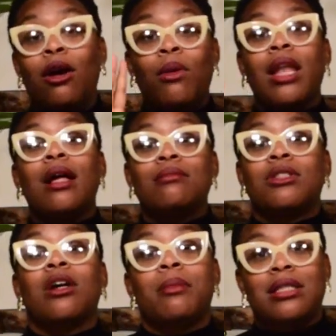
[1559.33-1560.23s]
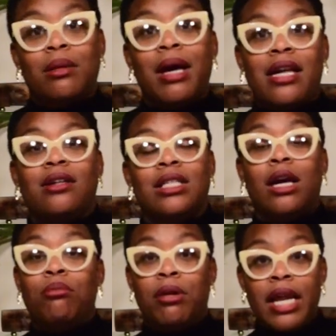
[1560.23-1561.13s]
Well, I'm talking about somebody else
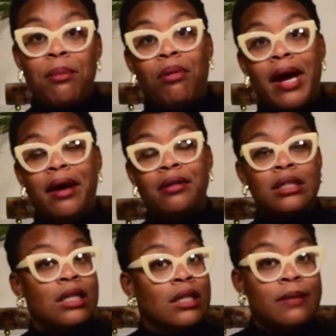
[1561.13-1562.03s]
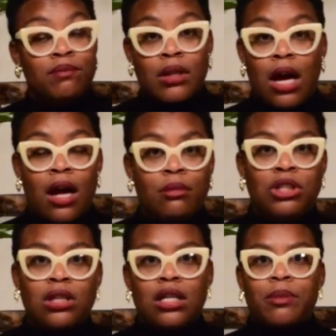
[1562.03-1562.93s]
now. Brené Brown,
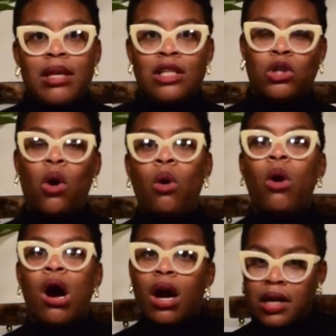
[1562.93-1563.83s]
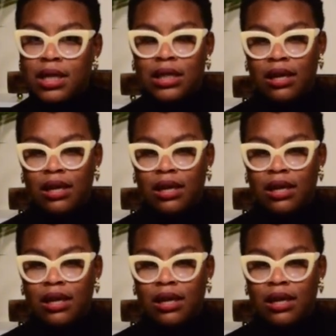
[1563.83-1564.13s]
she talks about this wholehearted